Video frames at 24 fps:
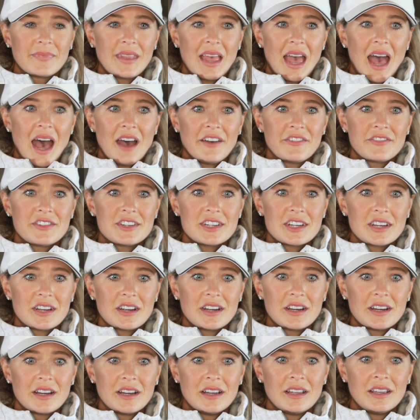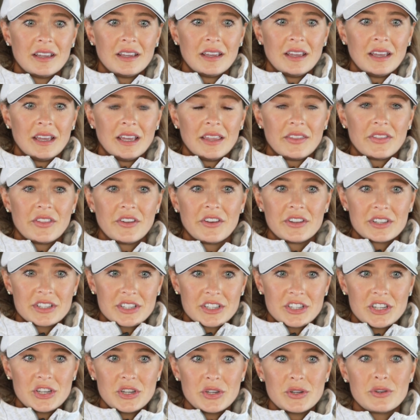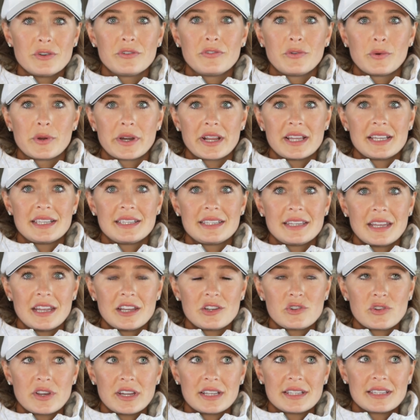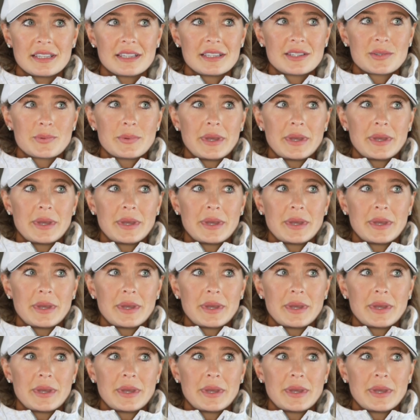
after the 2 4-day stage races,